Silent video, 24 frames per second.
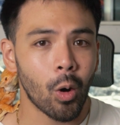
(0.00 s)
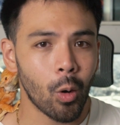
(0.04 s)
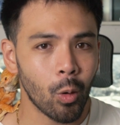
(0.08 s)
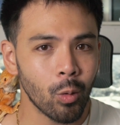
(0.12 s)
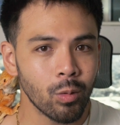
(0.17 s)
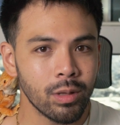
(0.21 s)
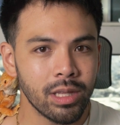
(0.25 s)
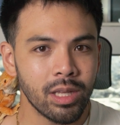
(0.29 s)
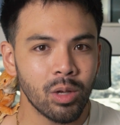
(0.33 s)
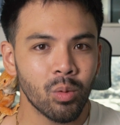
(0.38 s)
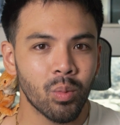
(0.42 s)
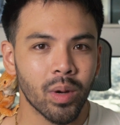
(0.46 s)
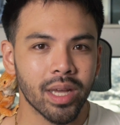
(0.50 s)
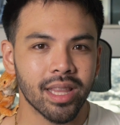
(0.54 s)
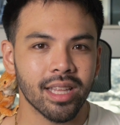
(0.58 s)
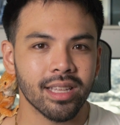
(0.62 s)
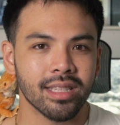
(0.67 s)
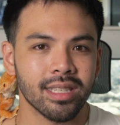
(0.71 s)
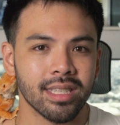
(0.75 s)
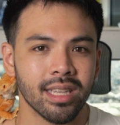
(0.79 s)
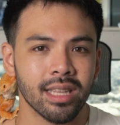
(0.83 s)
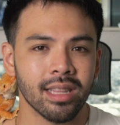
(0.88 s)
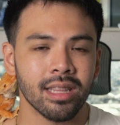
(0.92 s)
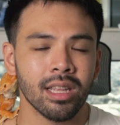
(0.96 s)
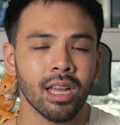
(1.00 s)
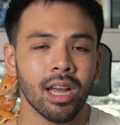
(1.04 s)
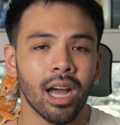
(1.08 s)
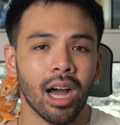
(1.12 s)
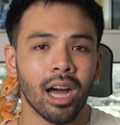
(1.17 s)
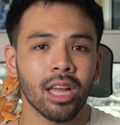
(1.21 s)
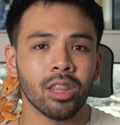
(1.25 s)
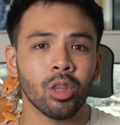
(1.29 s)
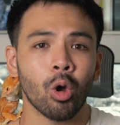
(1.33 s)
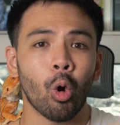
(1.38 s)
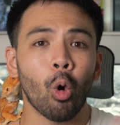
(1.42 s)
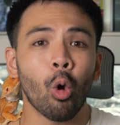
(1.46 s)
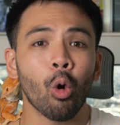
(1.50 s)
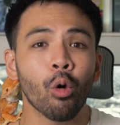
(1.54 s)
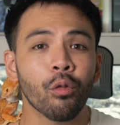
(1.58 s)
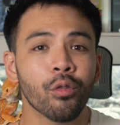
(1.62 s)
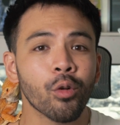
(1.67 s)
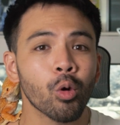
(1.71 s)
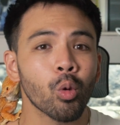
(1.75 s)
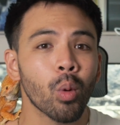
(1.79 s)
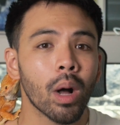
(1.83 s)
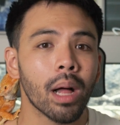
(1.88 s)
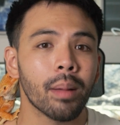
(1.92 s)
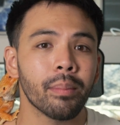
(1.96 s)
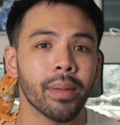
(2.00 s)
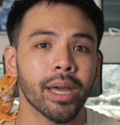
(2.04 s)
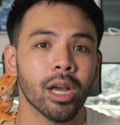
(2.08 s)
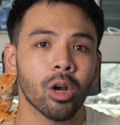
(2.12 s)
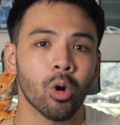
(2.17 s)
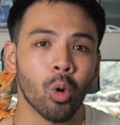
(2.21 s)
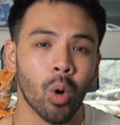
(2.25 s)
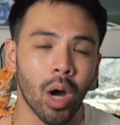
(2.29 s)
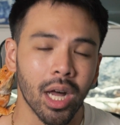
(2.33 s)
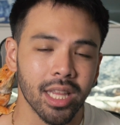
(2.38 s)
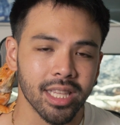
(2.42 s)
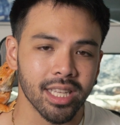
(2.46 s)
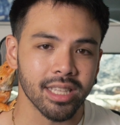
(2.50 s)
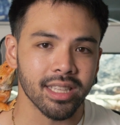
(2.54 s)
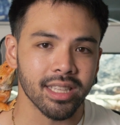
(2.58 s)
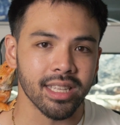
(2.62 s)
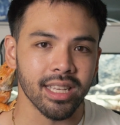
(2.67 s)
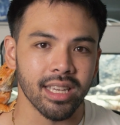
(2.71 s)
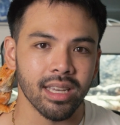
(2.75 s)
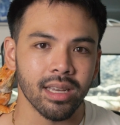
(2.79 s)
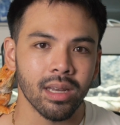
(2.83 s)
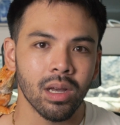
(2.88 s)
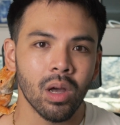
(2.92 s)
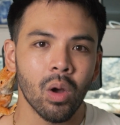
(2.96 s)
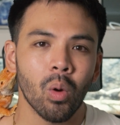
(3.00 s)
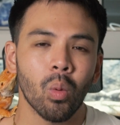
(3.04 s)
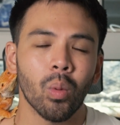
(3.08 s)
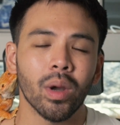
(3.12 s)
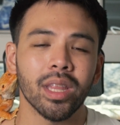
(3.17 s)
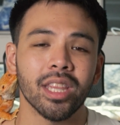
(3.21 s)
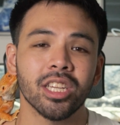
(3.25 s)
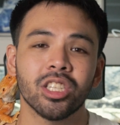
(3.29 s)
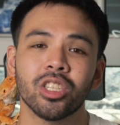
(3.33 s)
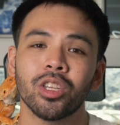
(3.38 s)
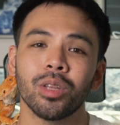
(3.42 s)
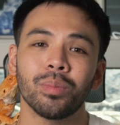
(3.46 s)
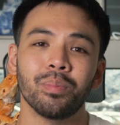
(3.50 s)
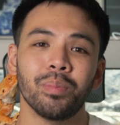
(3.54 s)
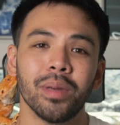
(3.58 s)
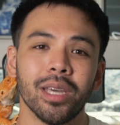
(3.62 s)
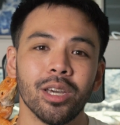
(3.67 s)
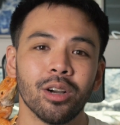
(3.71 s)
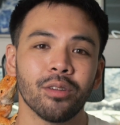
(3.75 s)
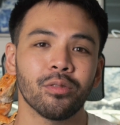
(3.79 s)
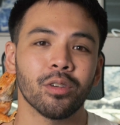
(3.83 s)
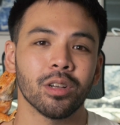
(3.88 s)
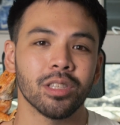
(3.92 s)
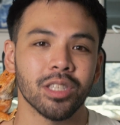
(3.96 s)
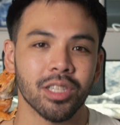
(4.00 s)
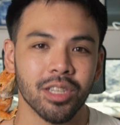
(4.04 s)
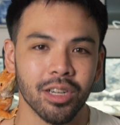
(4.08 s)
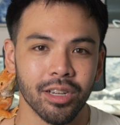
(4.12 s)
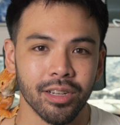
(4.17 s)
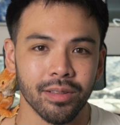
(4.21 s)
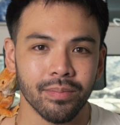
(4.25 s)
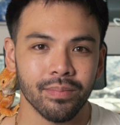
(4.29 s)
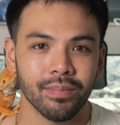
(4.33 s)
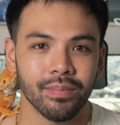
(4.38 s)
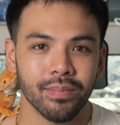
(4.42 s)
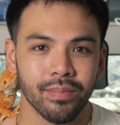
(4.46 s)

only when it's in an overwhelming quantity when it should be of concern.